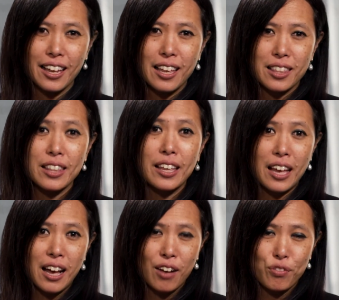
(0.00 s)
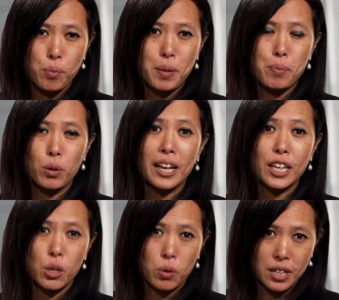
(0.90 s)
than they are for people like
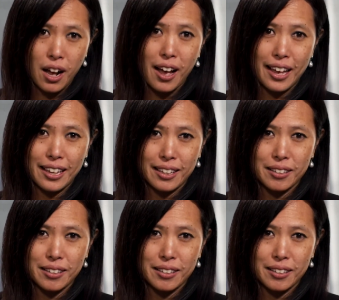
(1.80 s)
you and I.